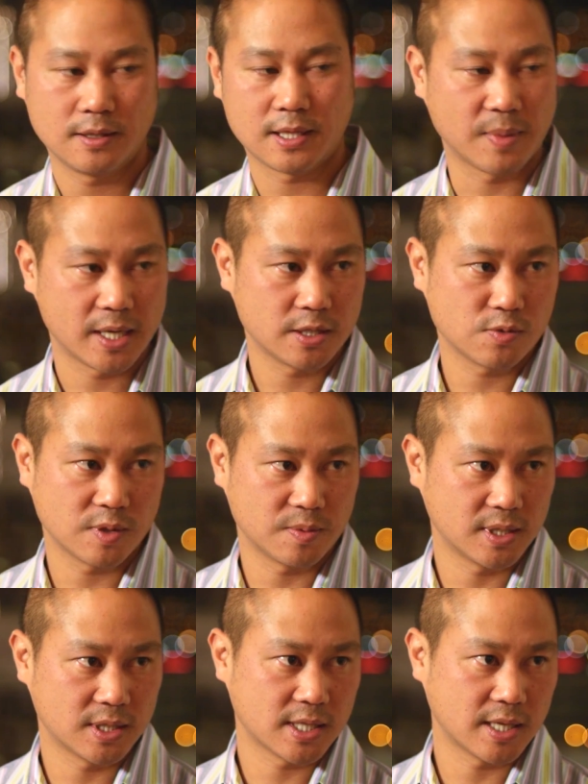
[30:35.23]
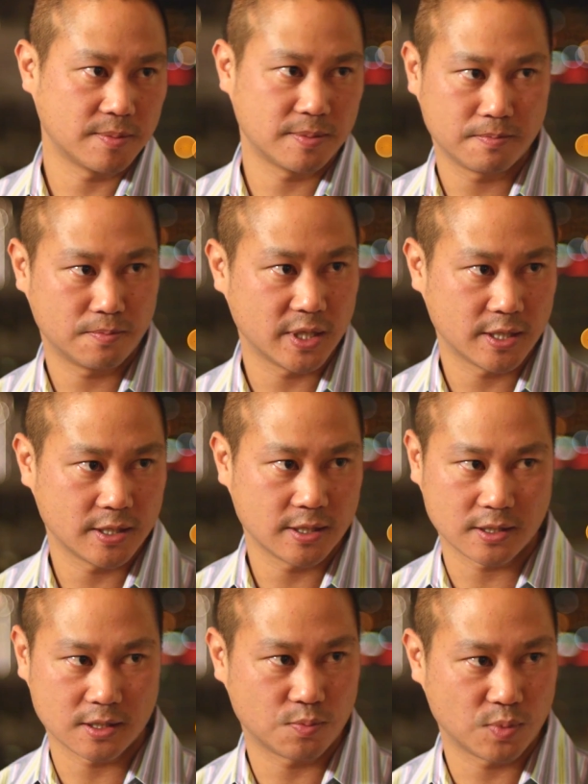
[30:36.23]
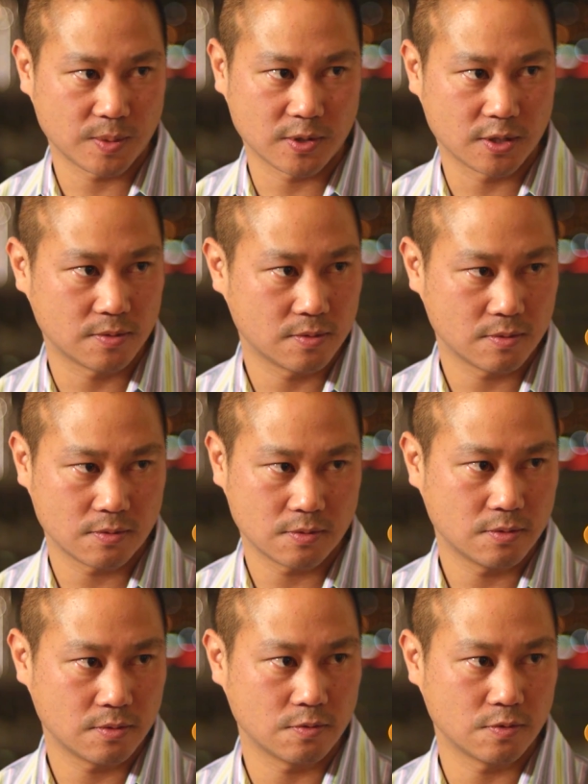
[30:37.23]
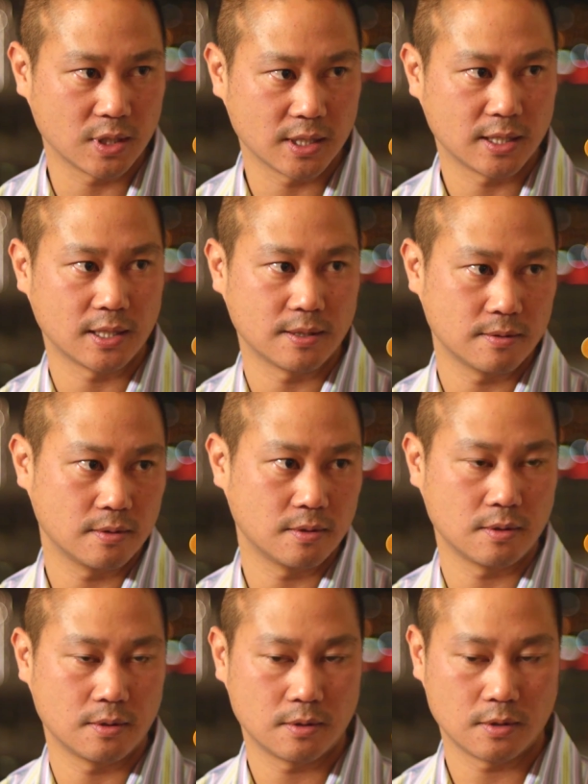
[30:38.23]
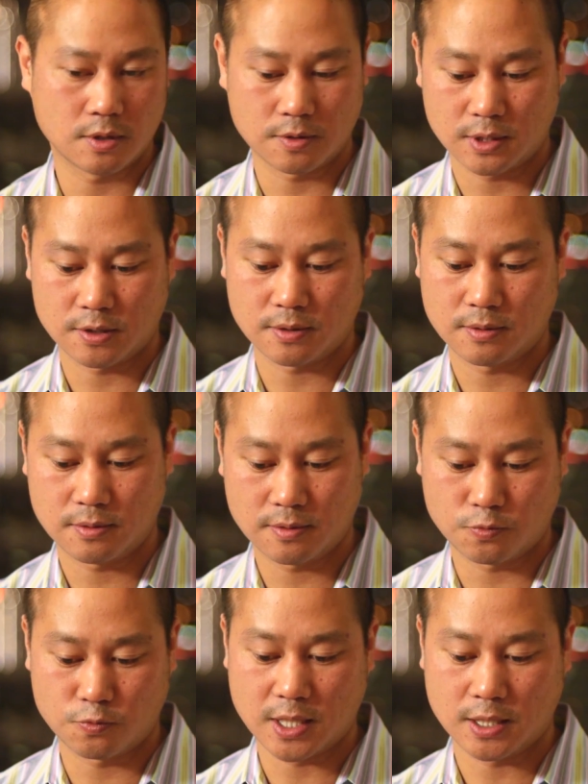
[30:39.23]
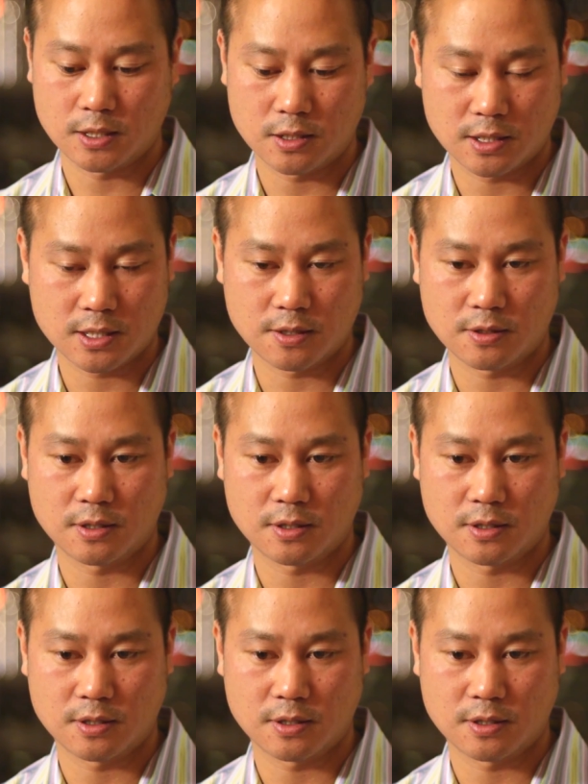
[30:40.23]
they might as well be in Siberia, because people don't really run into each